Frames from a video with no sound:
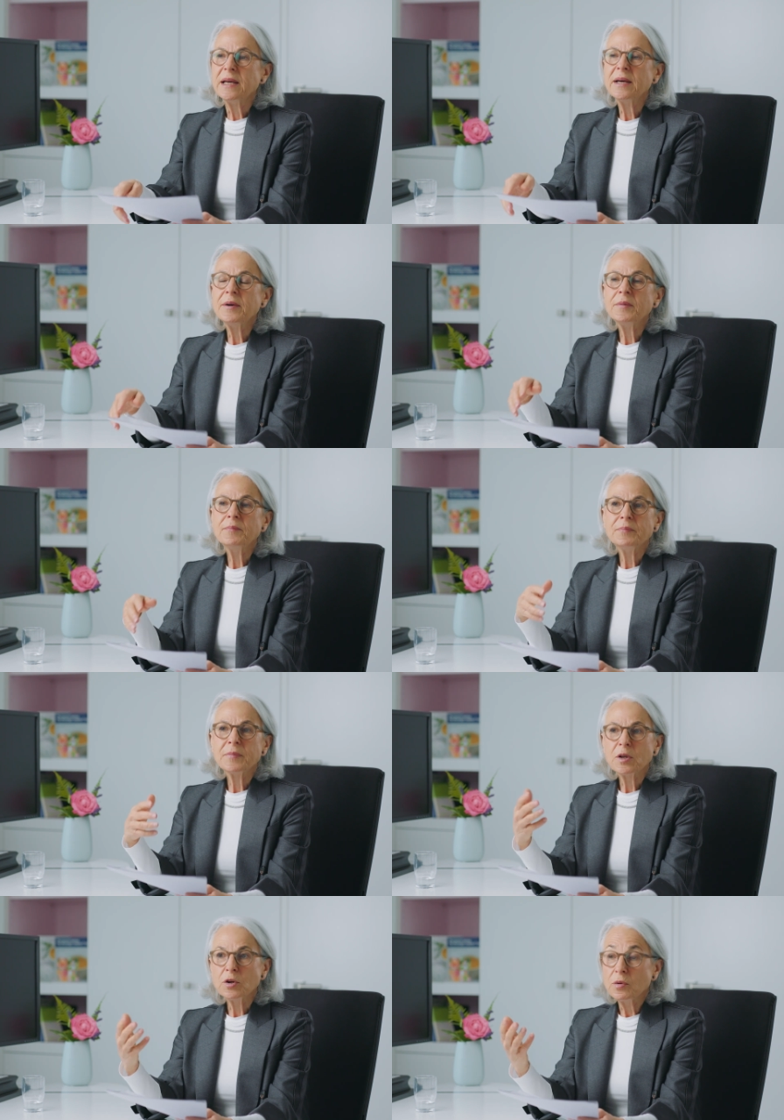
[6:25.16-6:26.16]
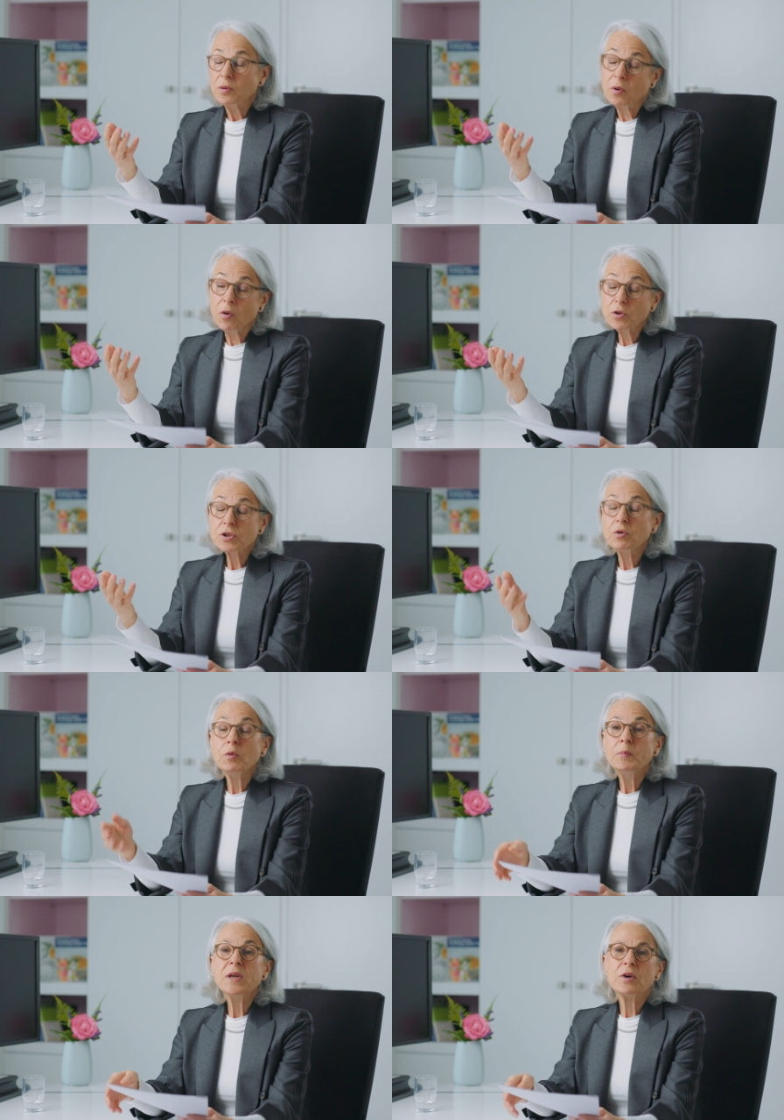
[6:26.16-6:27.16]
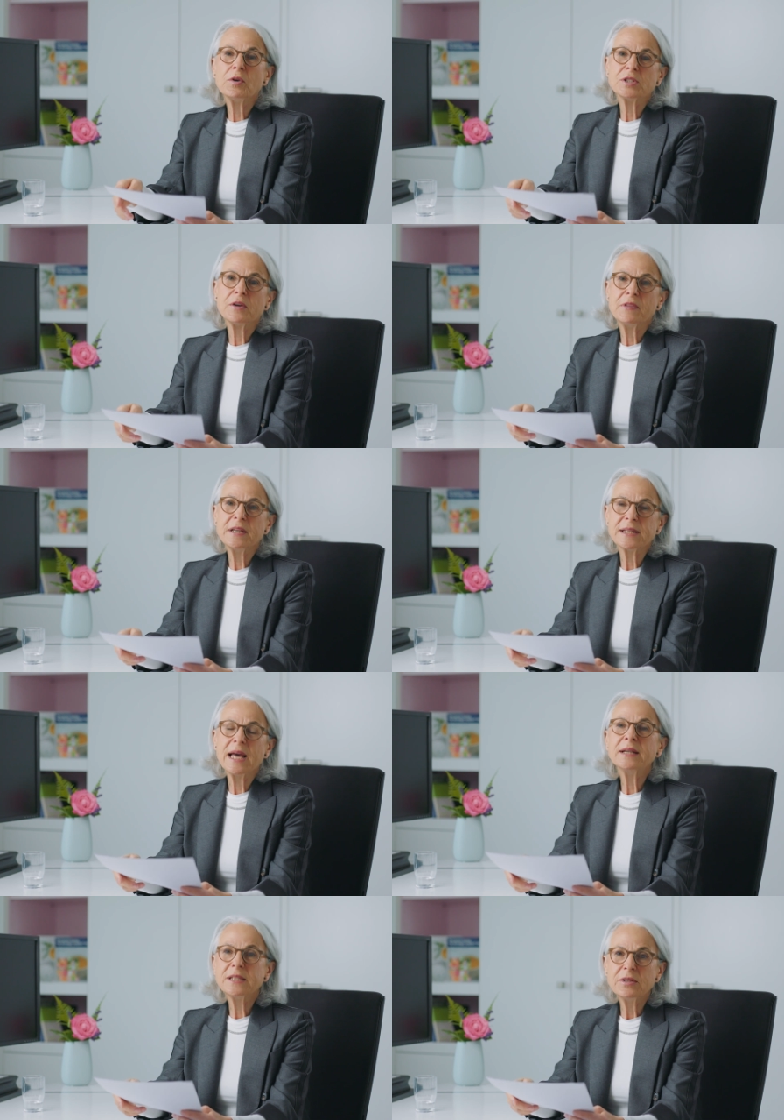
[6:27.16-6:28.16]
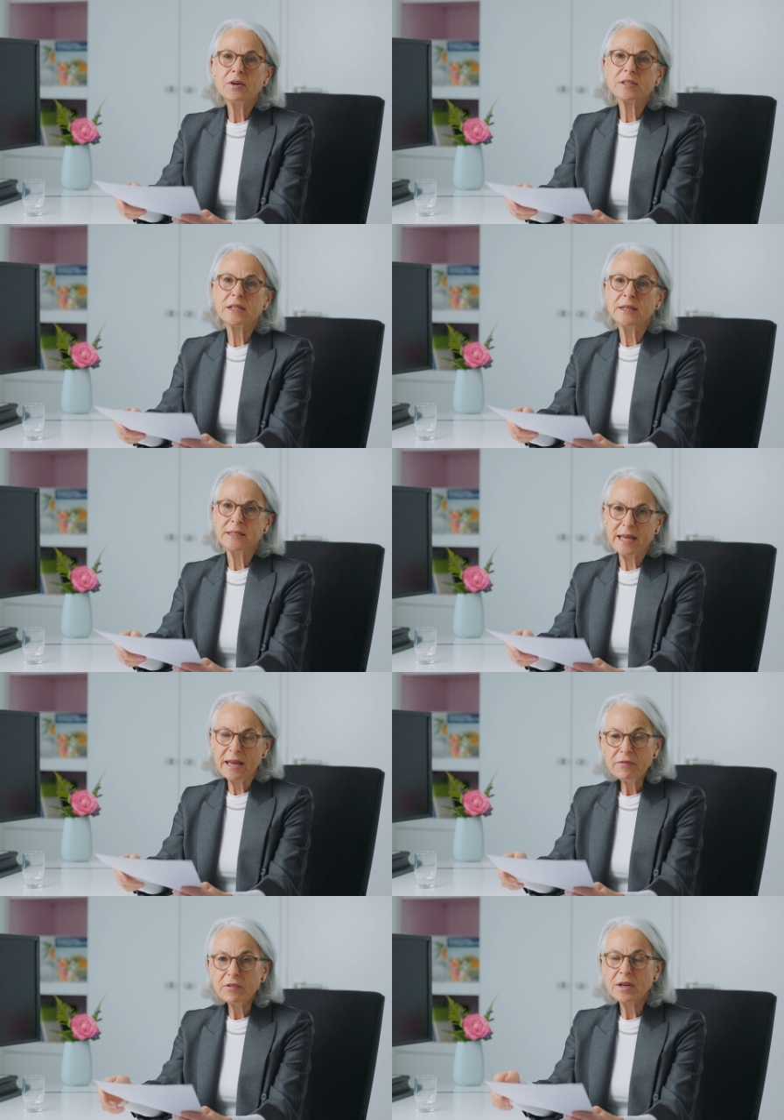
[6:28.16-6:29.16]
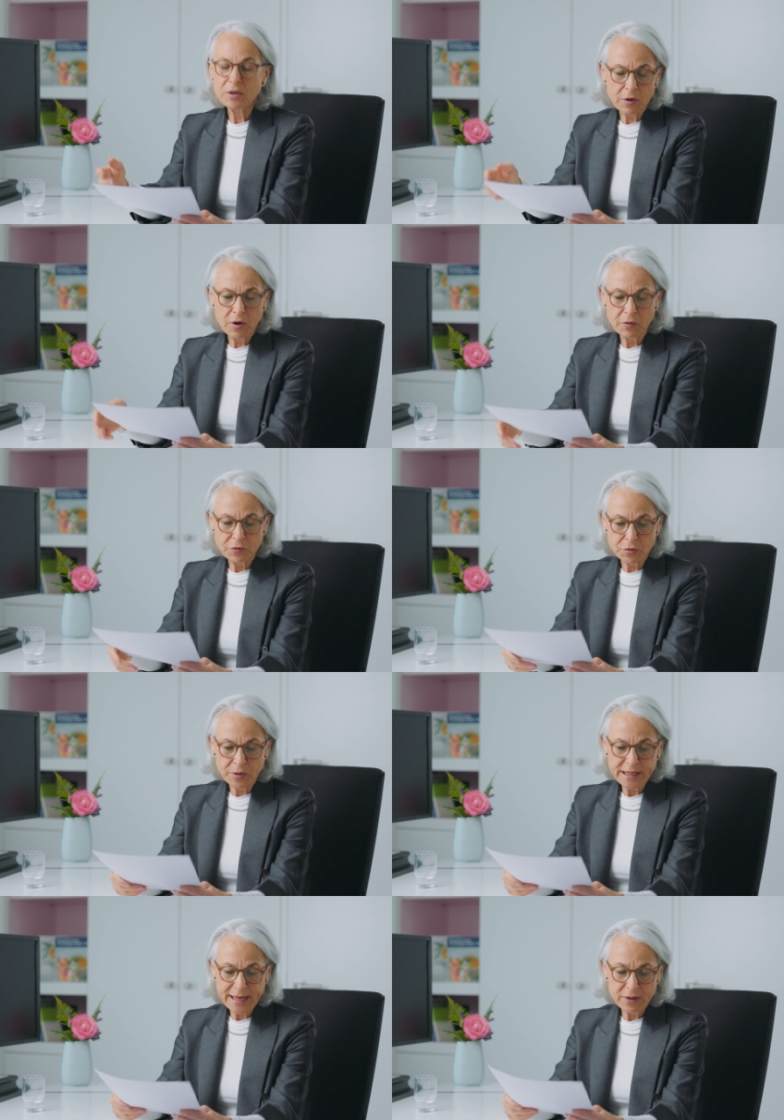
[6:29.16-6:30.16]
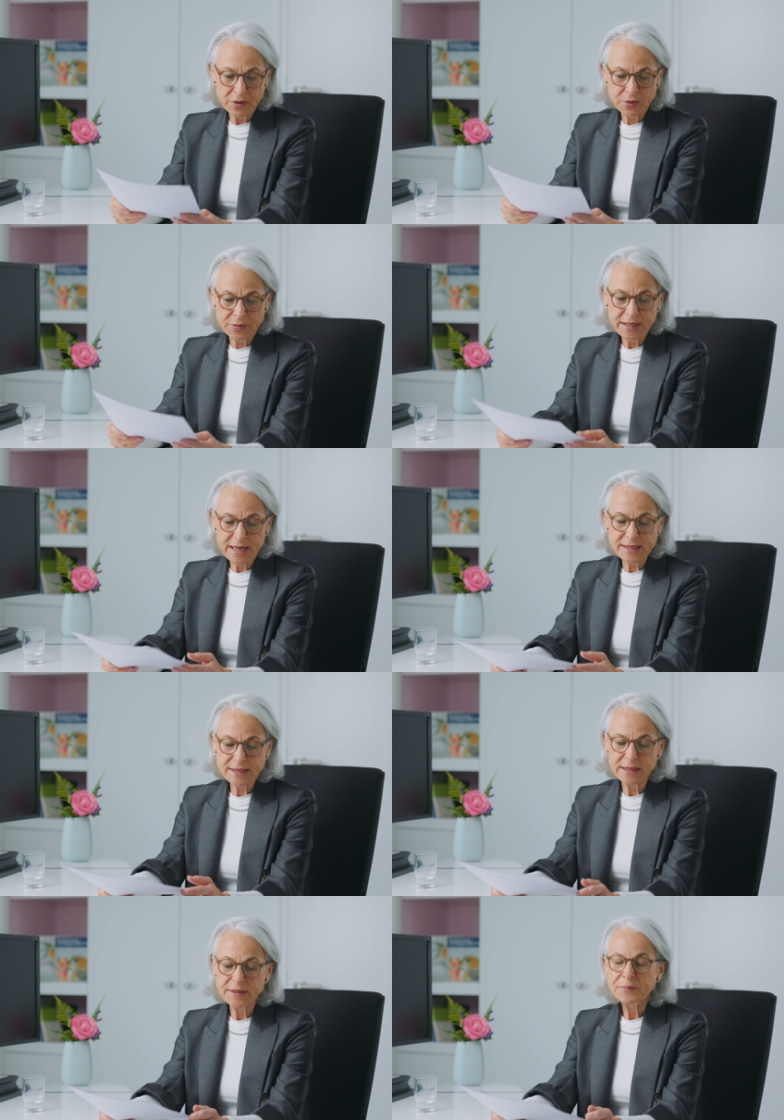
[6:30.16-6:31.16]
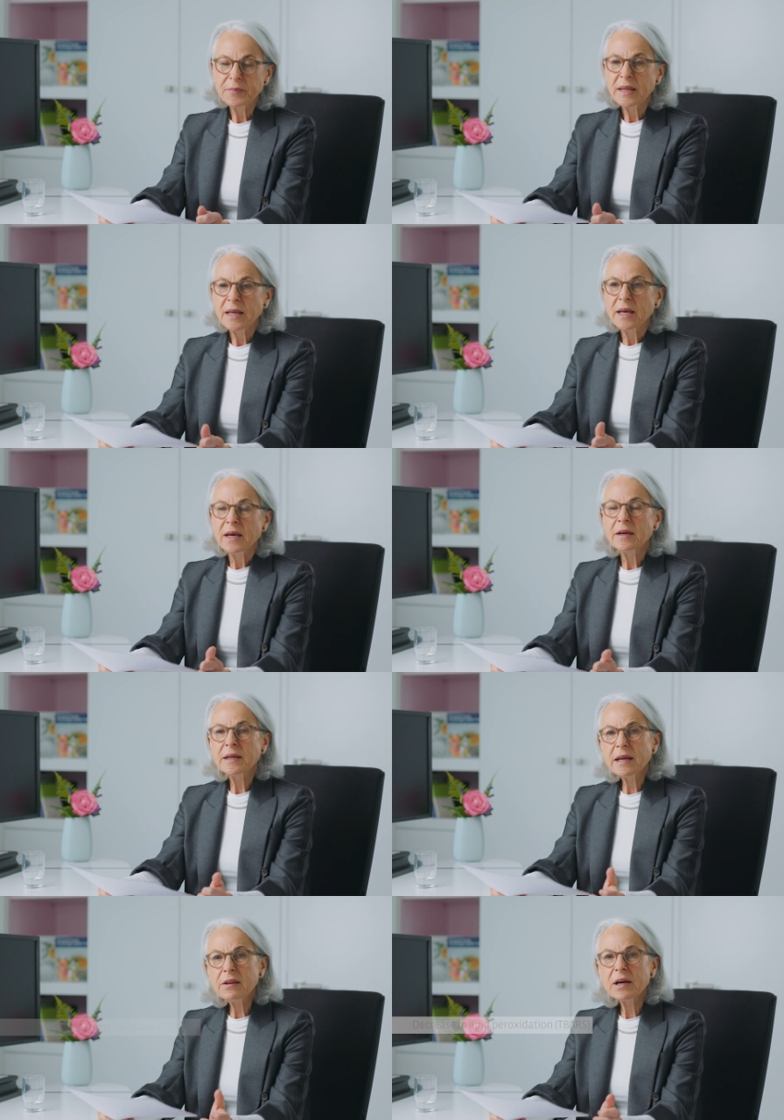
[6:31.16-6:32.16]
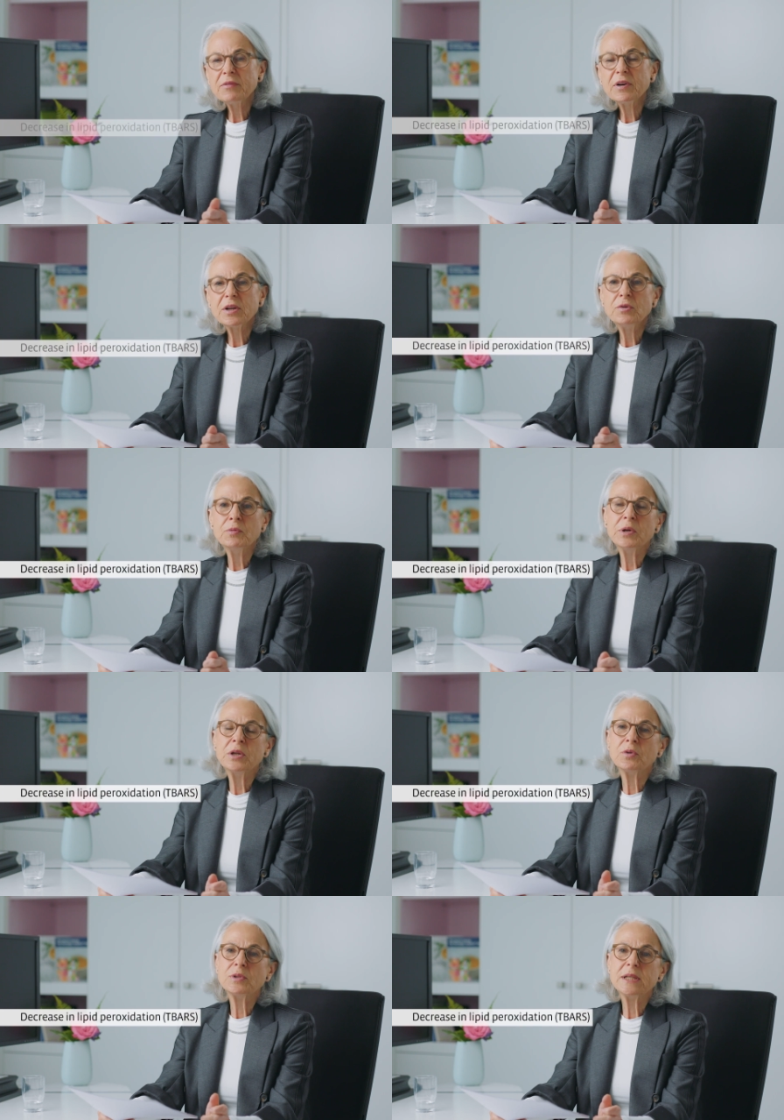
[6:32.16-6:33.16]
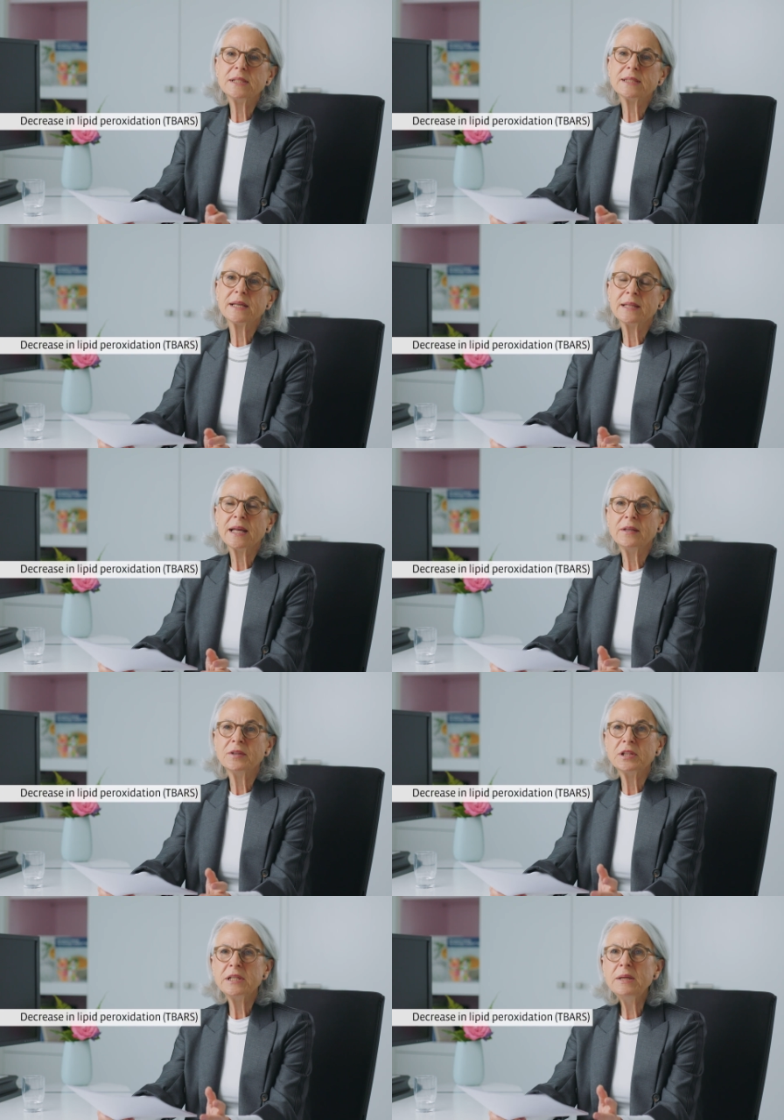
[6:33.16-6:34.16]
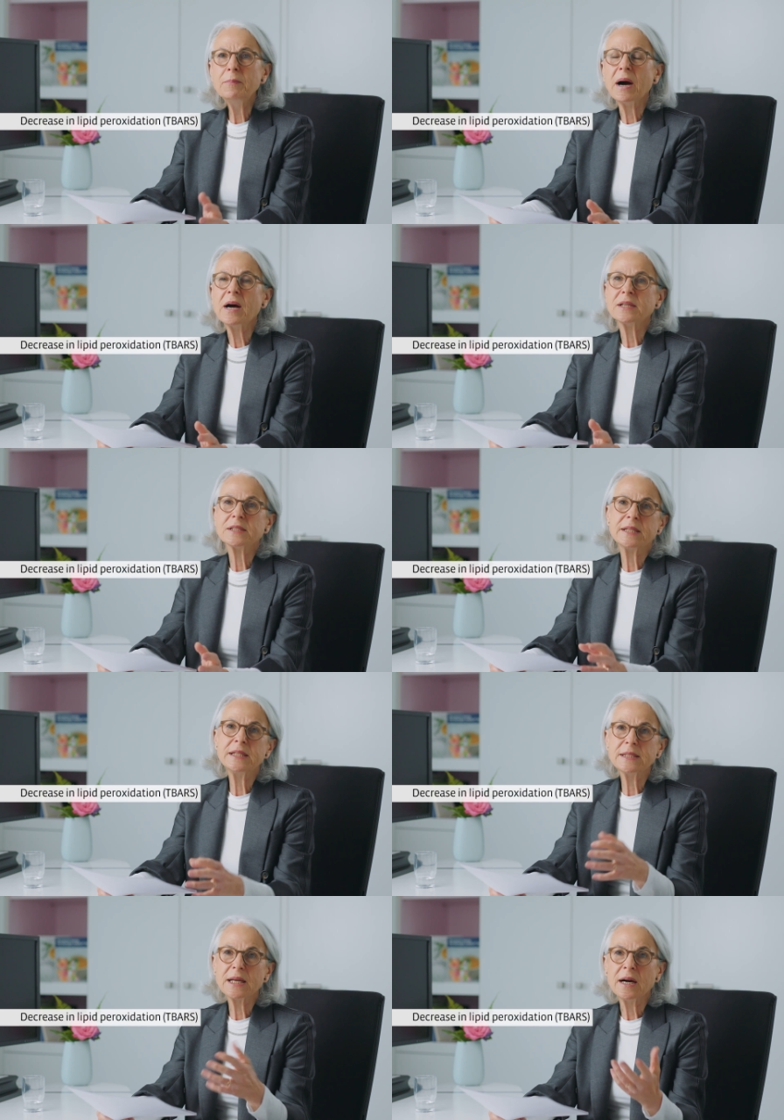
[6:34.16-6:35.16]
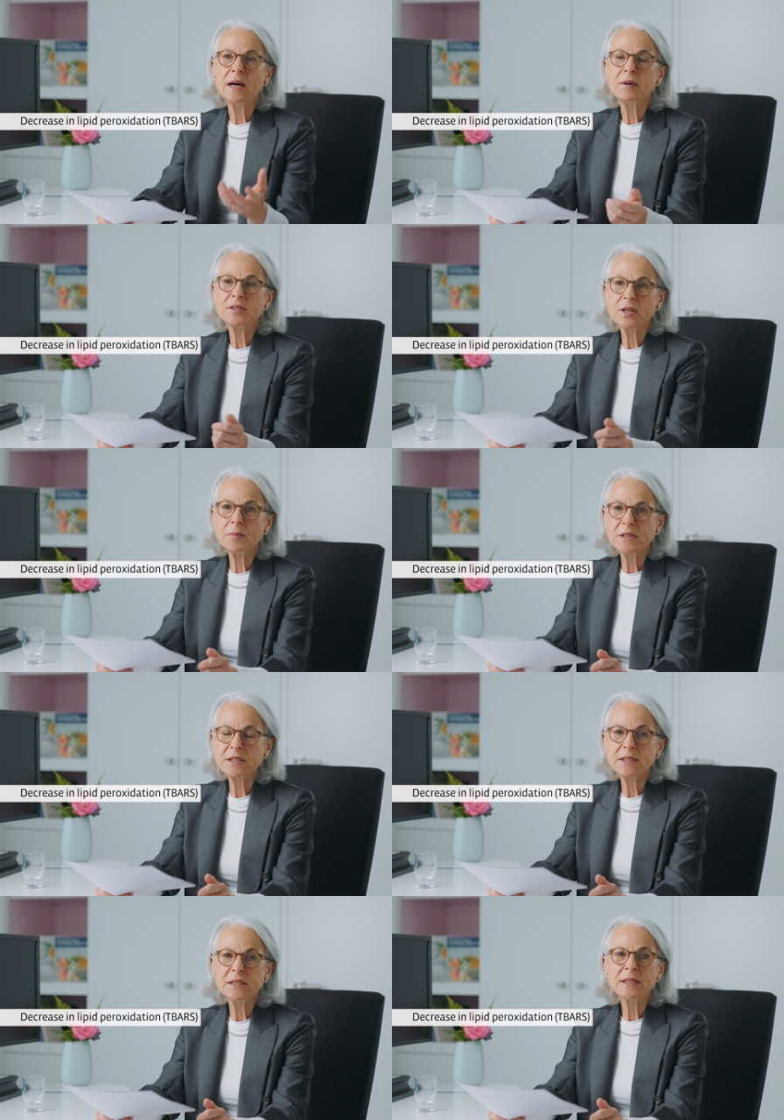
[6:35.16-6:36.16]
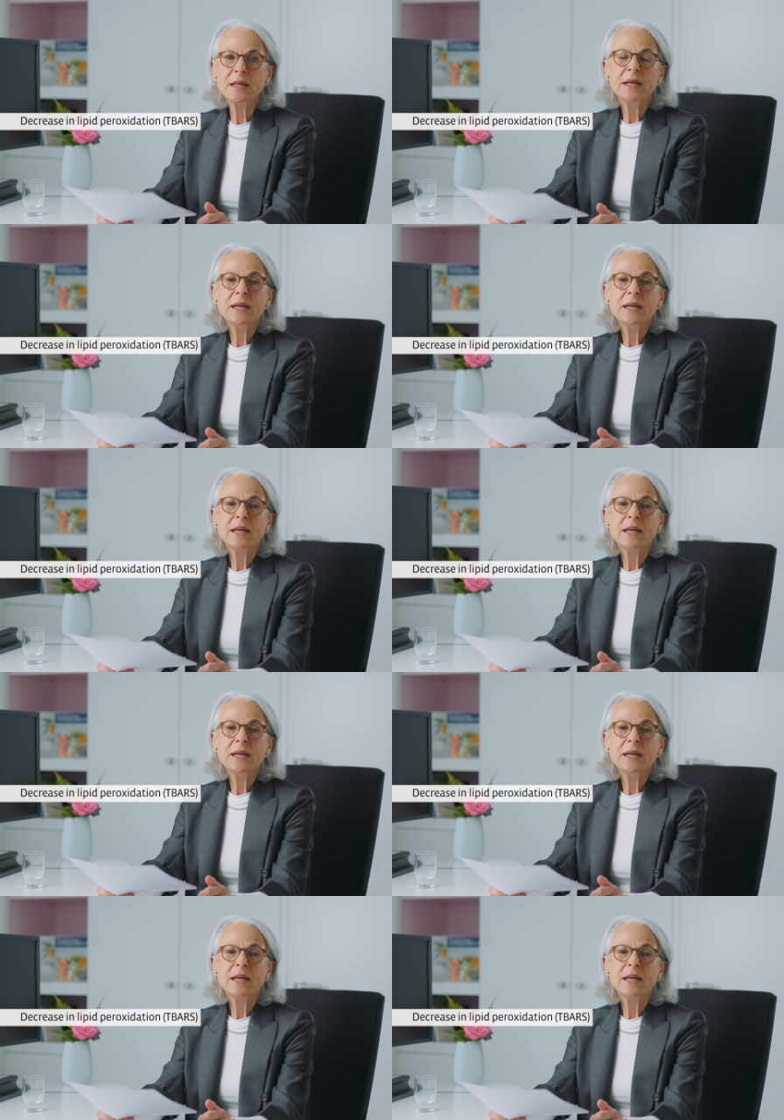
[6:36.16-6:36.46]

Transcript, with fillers: um, also because of this antioxidant effect of uric acid. Another effect you will notice that the TBARS, these are substances